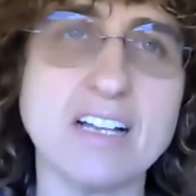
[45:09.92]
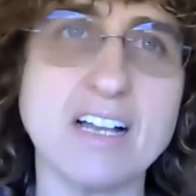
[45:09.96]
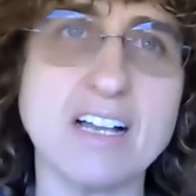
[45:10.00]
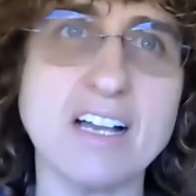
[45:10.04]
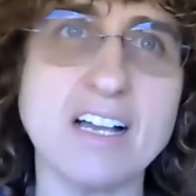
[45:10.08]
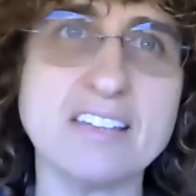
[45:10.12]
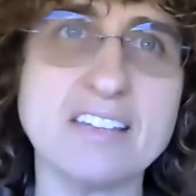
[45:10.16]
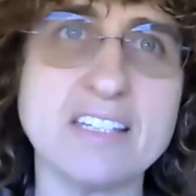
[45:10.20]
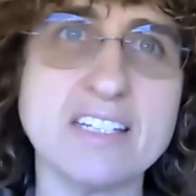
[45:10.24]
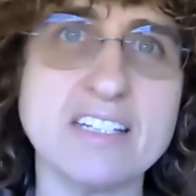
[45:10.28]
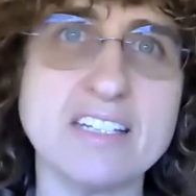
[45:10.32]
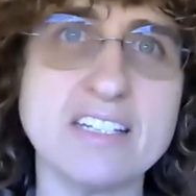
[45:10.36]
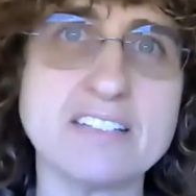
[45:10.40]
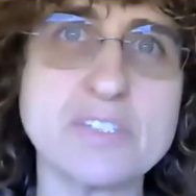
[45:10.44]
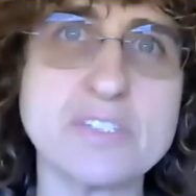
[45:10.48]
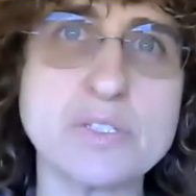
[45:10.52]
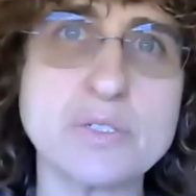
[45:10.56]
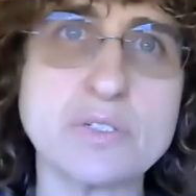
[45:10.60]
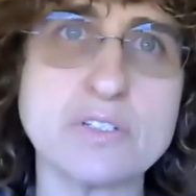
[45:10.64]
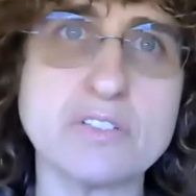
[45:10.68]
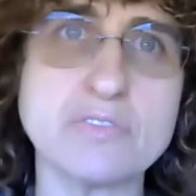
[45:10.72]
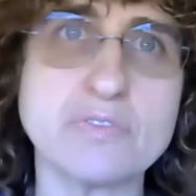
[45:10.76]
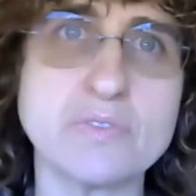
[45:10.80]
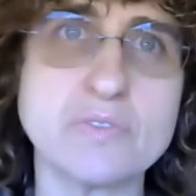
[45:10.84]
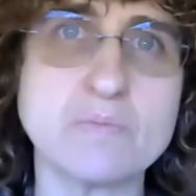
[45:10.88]
I think it
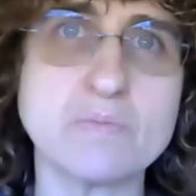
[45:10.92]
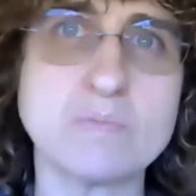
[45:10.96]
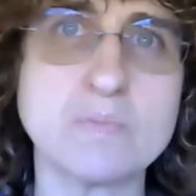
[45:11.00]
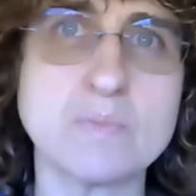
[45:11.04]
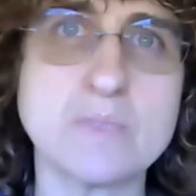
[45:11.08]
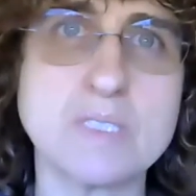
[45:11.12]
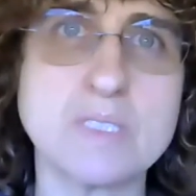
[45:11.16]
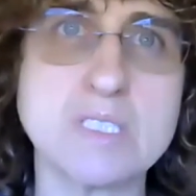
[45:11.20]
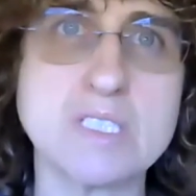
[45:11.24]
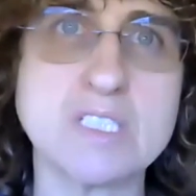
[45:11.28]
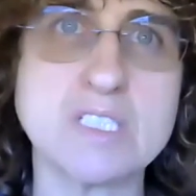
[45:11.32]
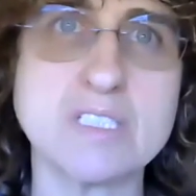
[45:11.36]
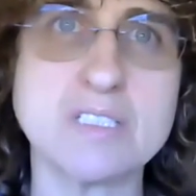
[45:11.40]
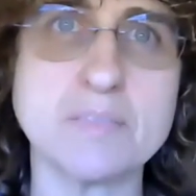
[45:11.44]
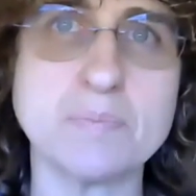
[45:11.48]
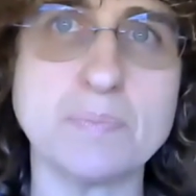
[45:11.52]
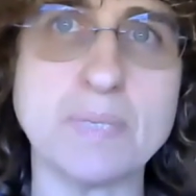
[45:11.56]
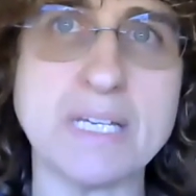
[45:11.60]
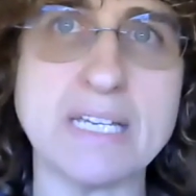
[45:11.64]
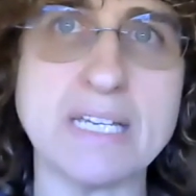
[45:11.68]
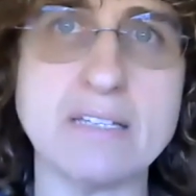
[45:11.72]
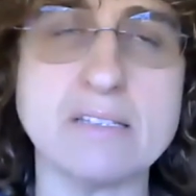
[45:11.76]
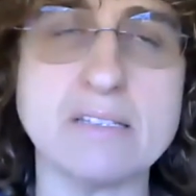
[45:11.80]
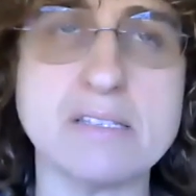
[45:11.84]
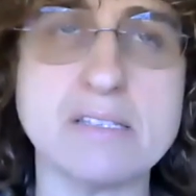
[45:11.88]
sort of
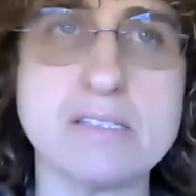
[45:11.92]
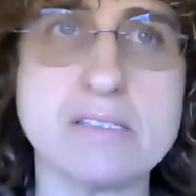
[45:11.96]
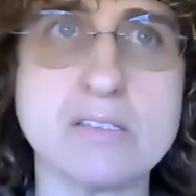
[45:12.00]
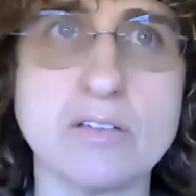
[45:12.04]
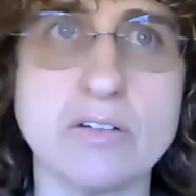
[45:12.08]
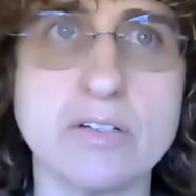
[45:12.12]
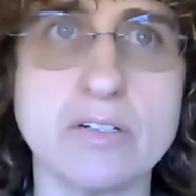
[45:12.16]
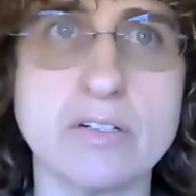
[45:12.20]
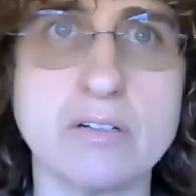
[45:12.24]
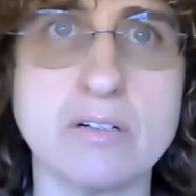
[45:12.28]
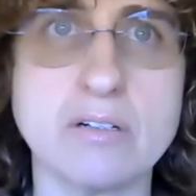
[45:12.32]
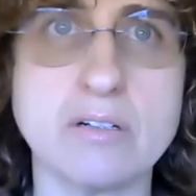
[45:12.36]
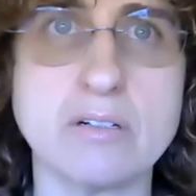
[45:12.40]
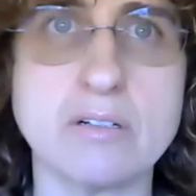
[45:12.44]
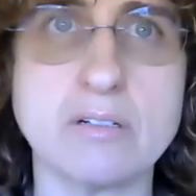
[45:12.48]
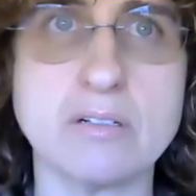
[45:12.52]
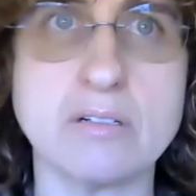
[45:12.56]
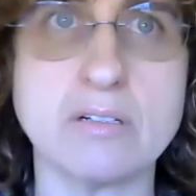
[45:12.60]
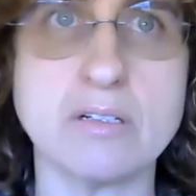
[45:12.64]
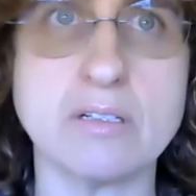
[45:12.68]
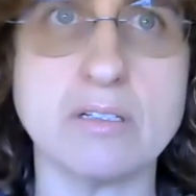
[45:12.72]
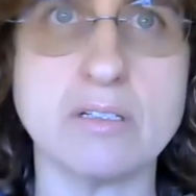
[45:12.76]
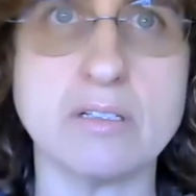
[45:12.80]
depends on